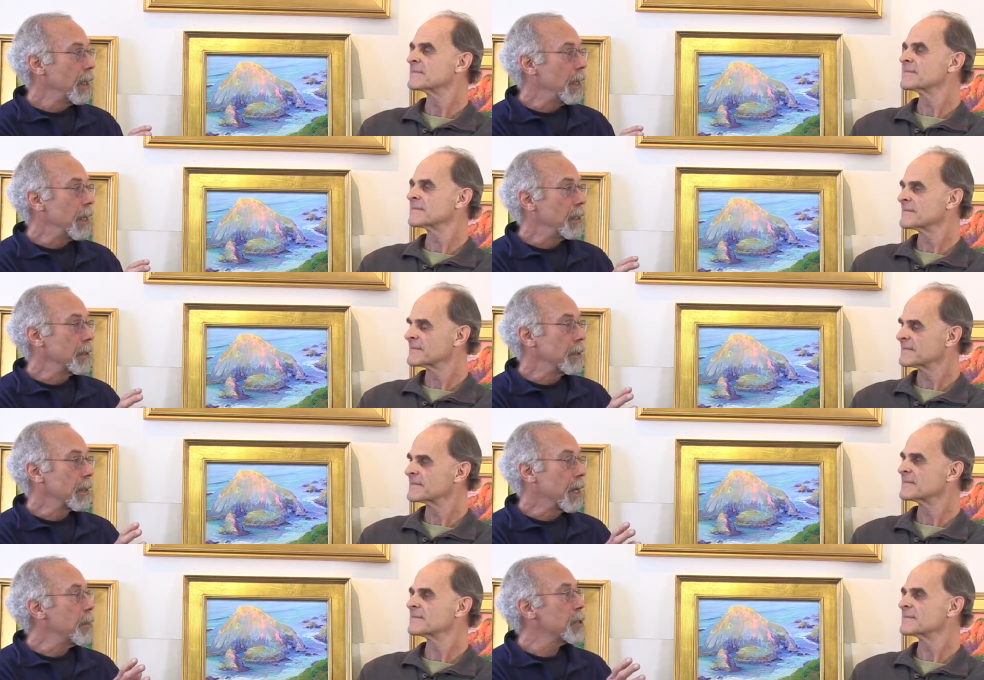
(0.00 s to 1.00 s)
Speaker 1: and
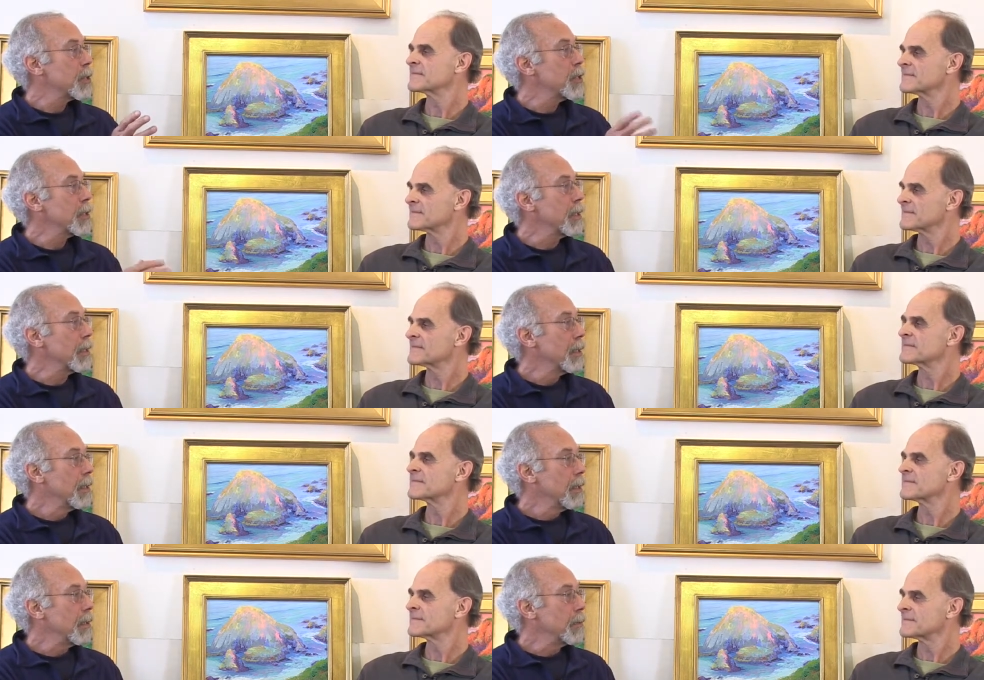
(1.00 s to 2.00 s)
the composition
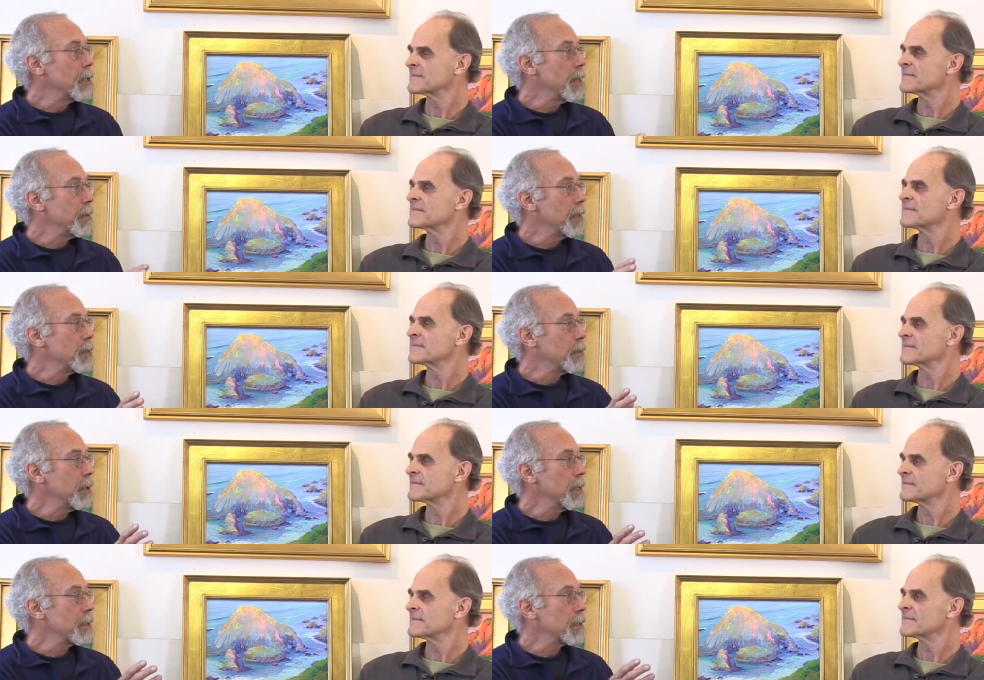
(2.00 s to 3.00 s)
of Japanese
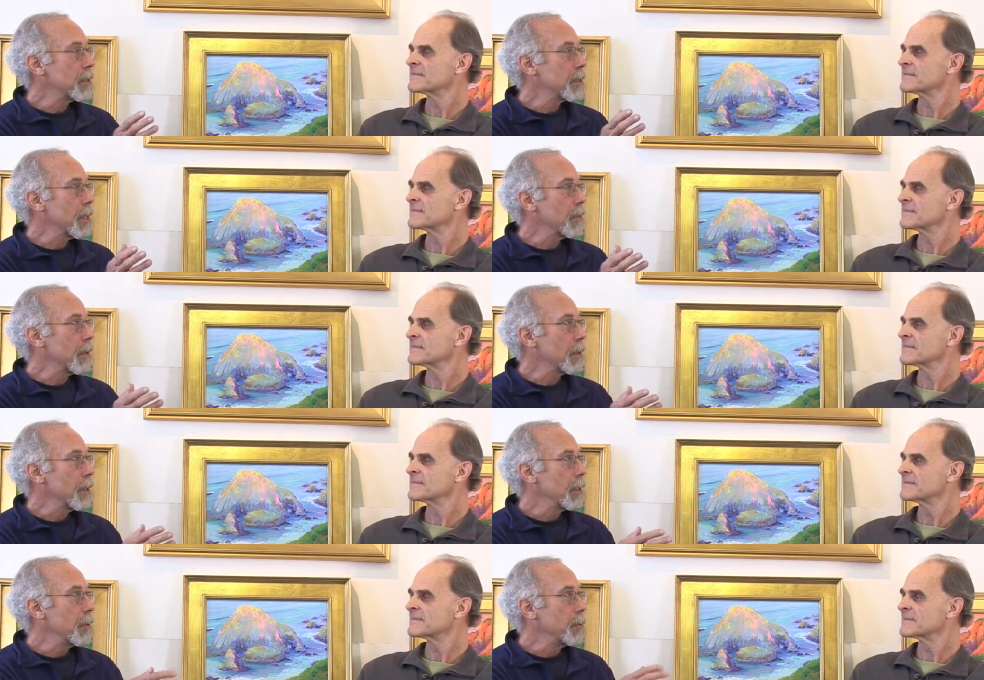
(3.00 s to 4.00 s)
prints. Several,
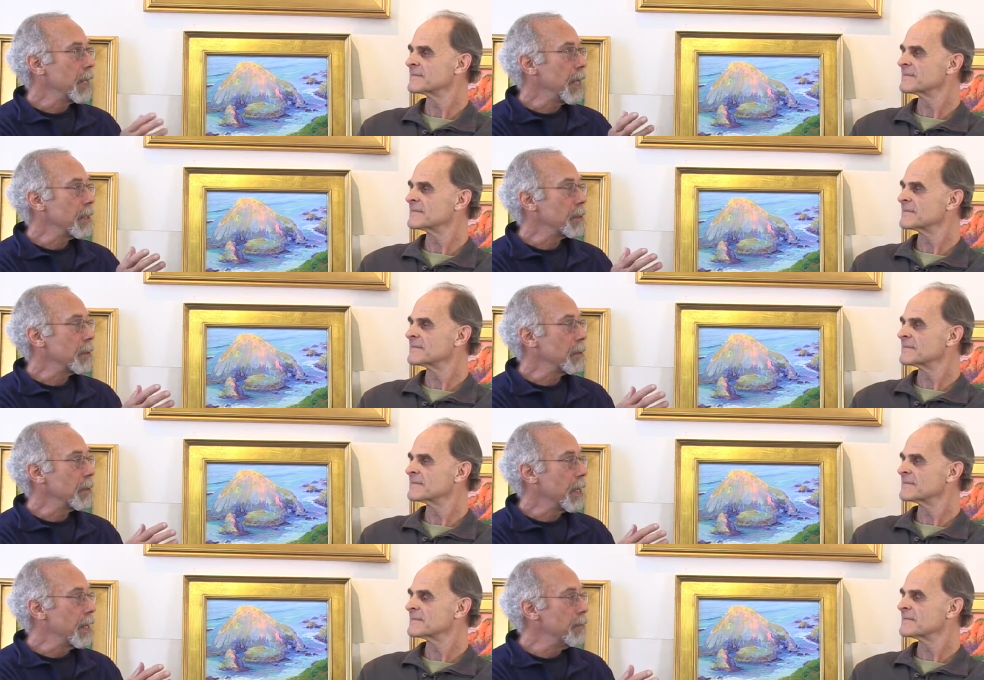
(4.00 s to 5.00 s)
you know, began to
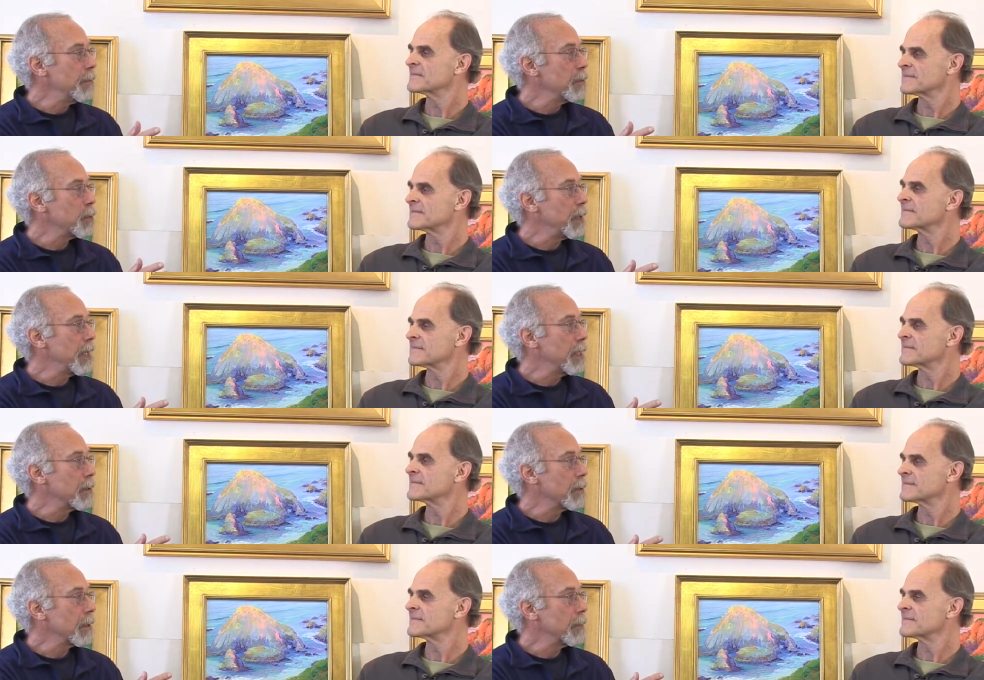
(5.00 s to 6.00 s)
that influence began
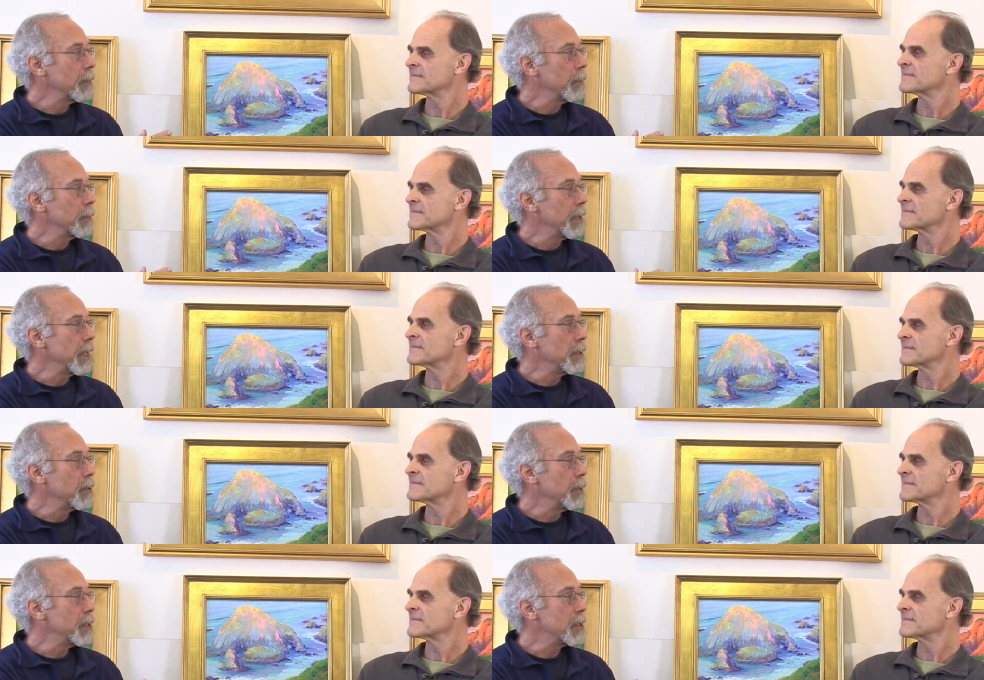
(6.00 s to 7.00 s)
to began
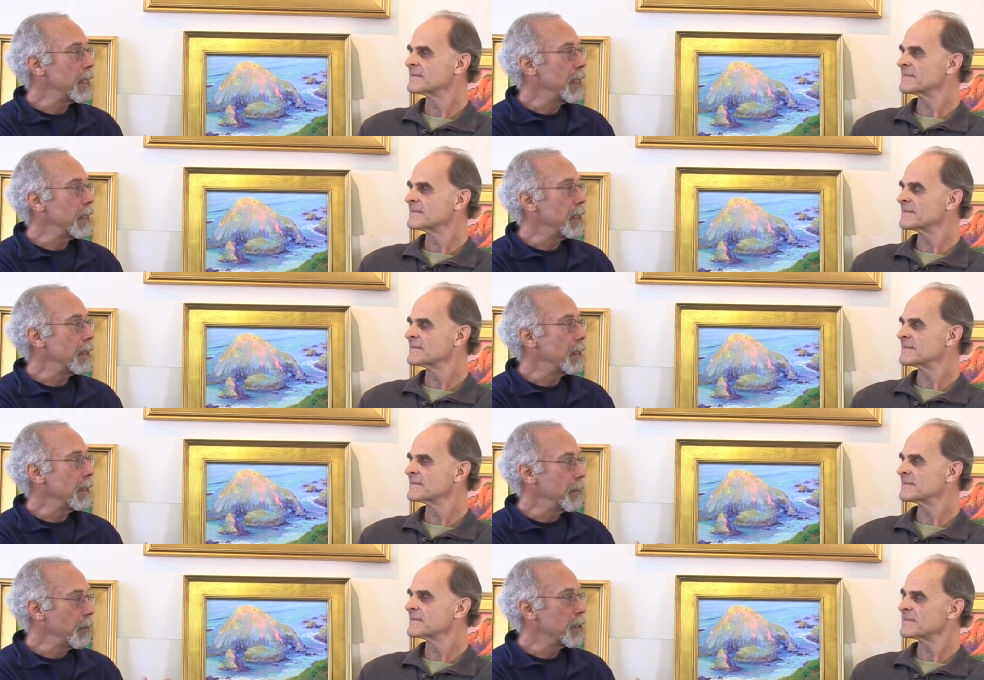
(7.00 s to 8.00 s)
to be seen in
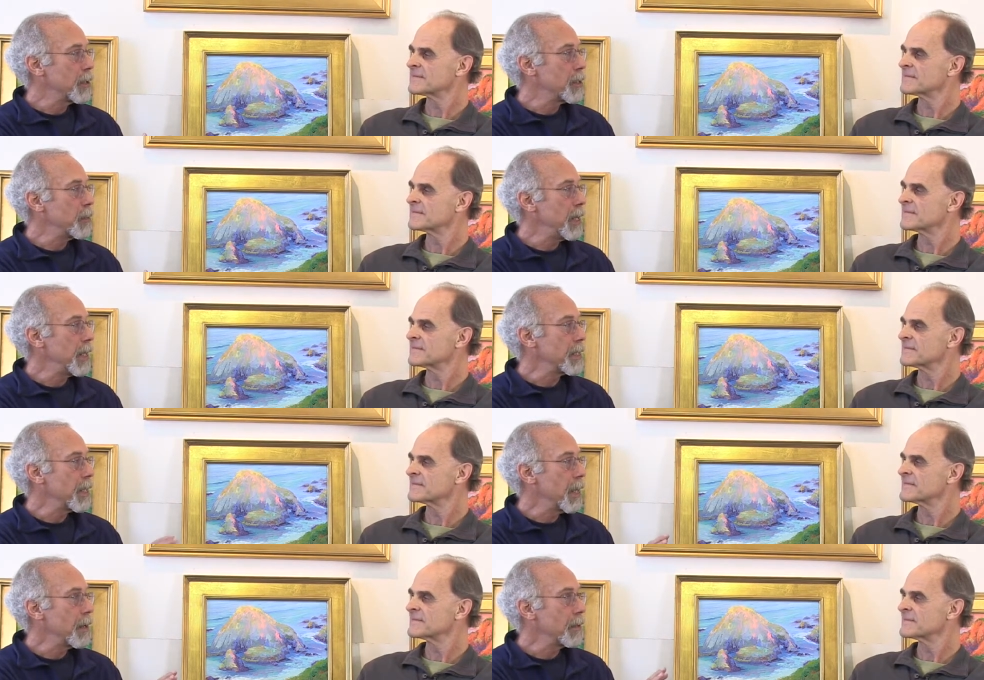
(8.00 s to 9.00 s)
Impressionist paintings,
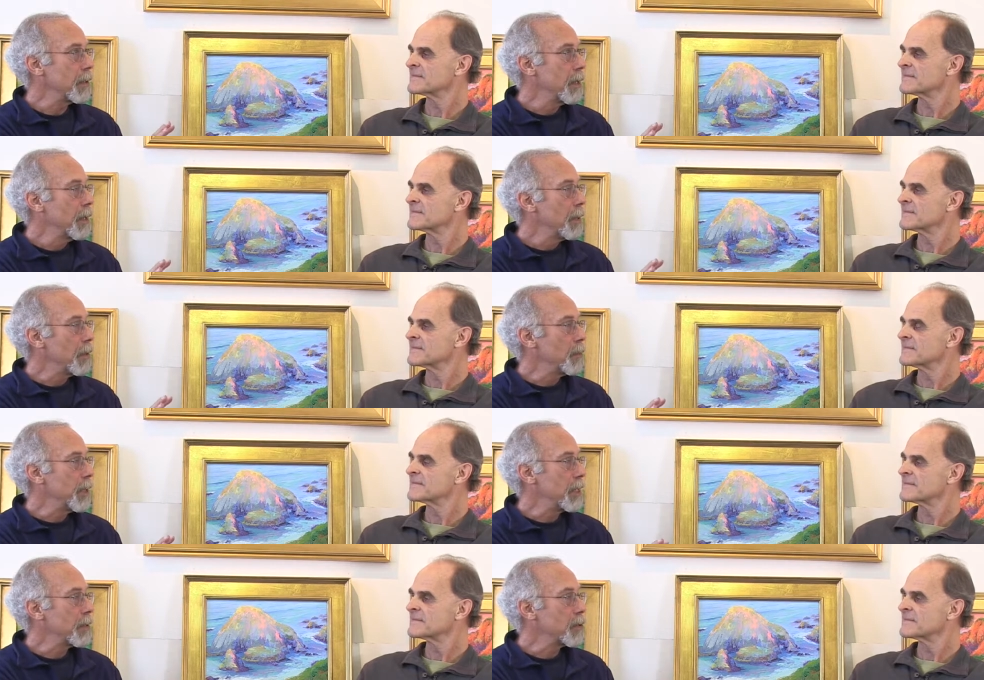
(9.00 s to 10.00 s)
how the, how the
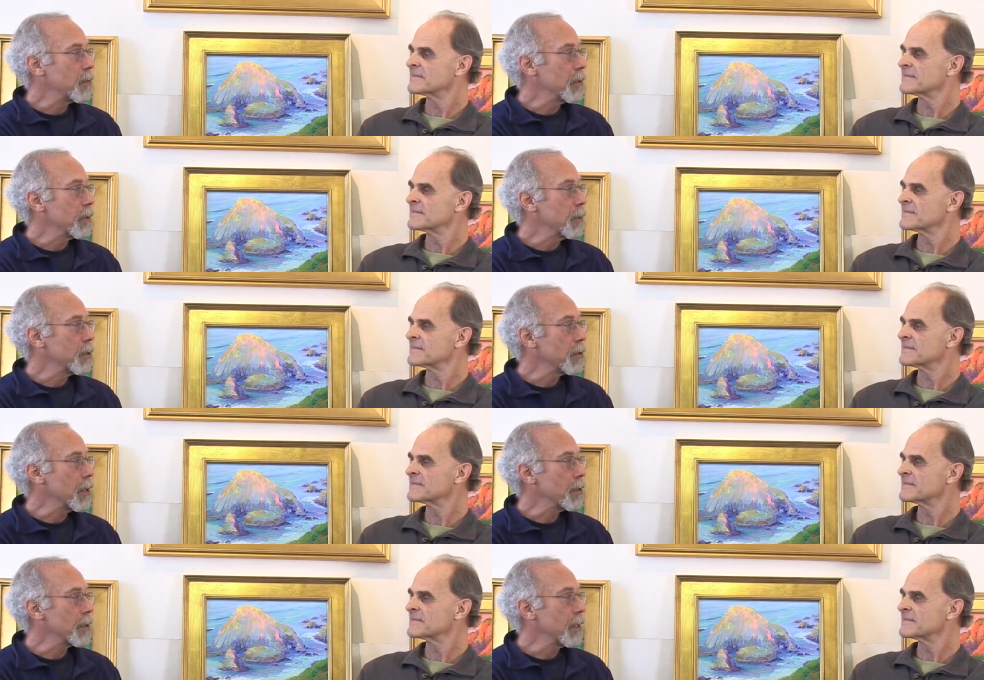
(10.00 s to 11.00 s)
paintings were, were
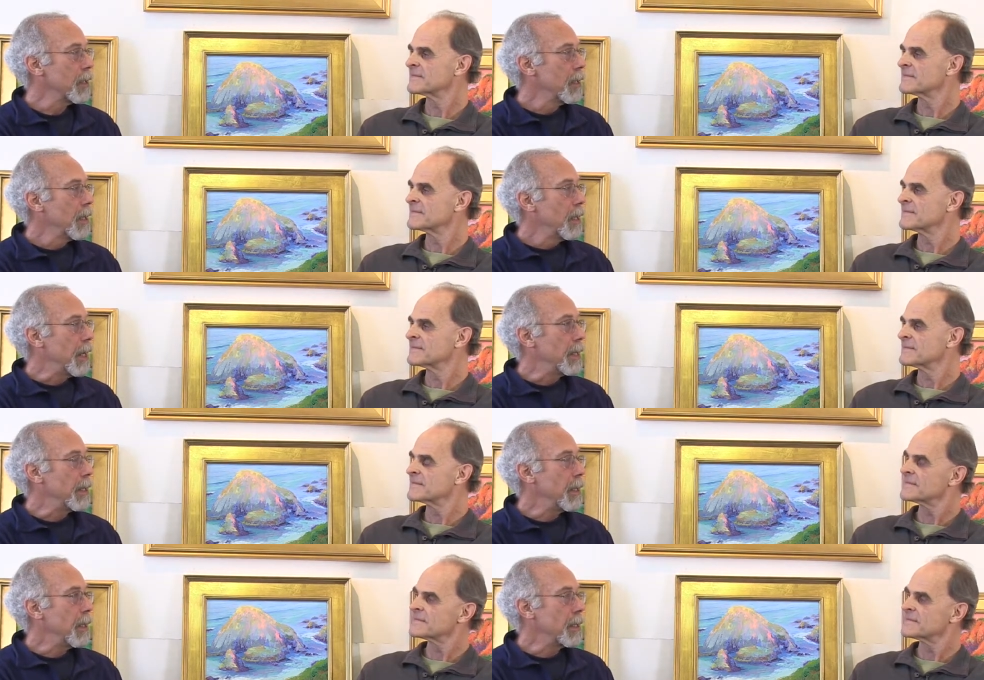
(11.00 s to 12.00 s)
structured. And
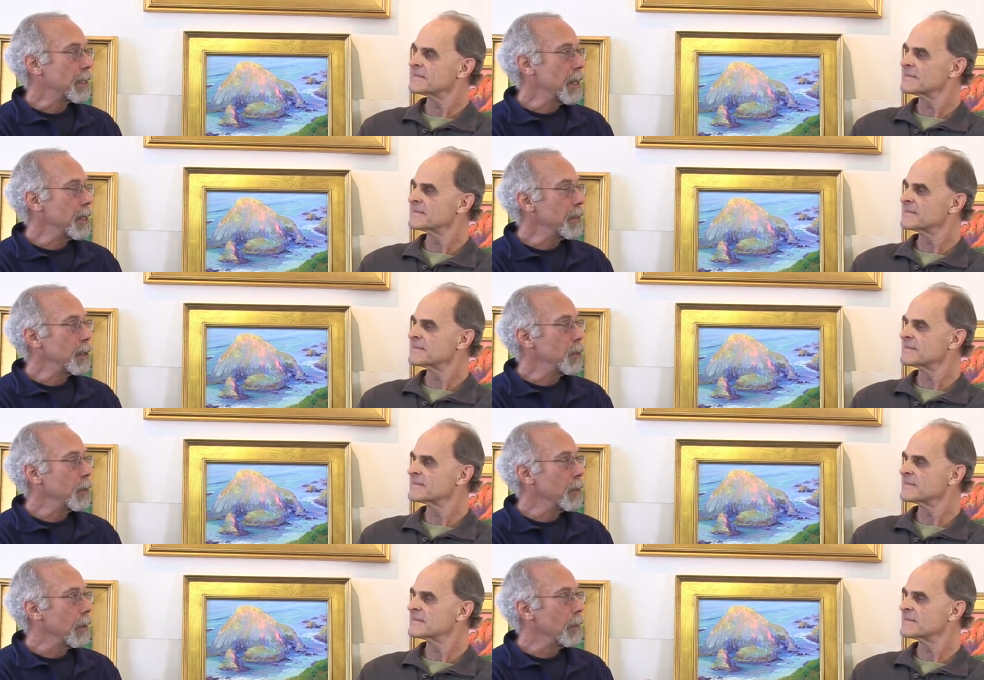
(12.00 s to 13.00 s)
it, it's the kind of
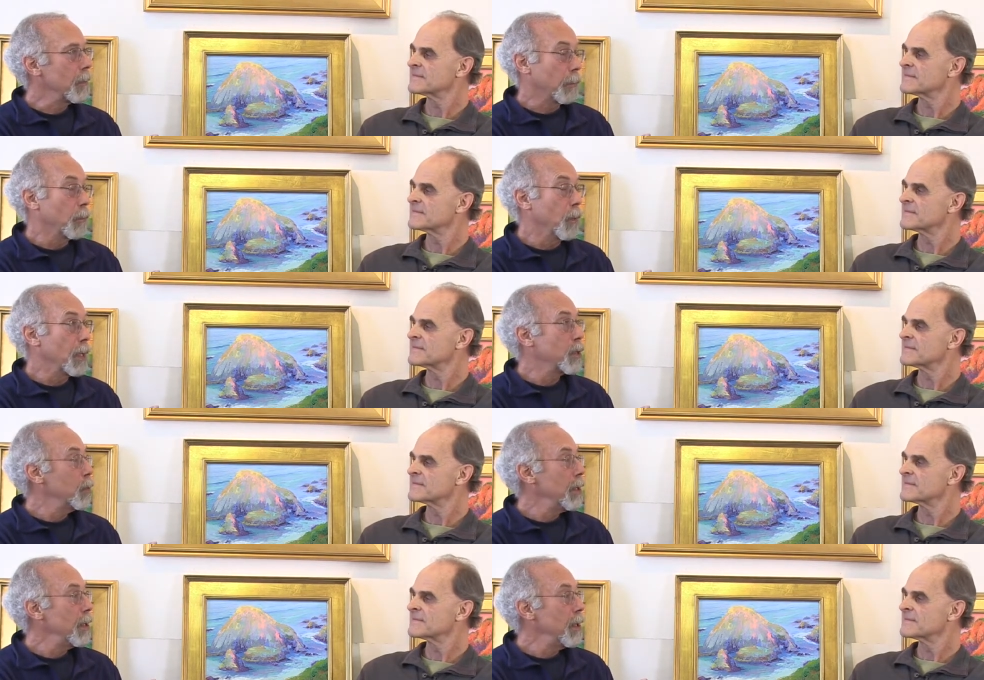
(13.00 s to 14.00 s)
thing, well, you
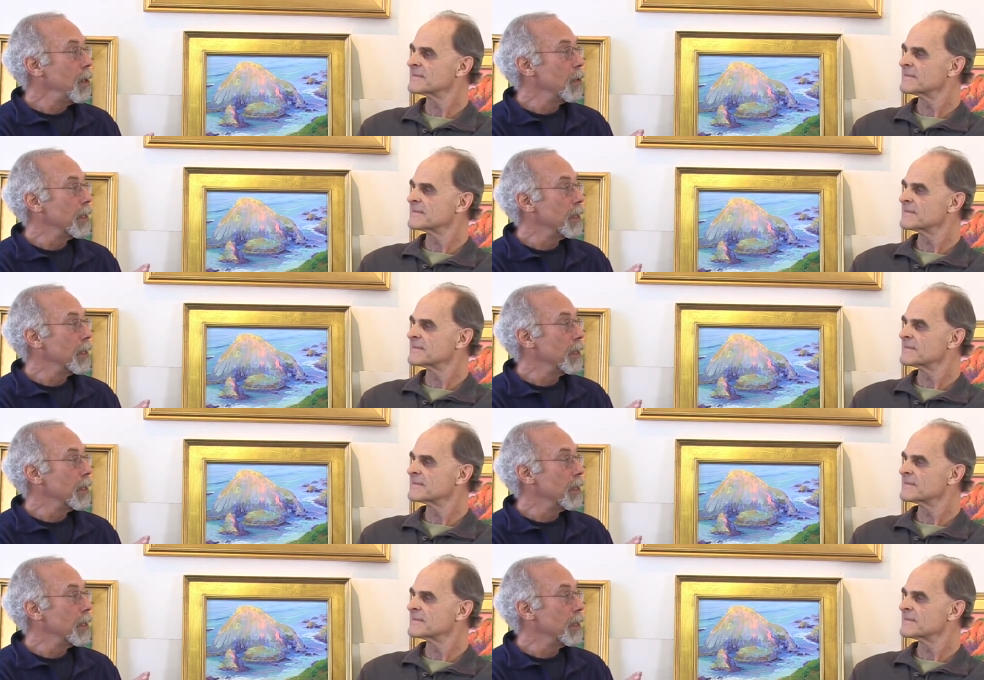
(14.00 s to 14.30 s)
wouldn't know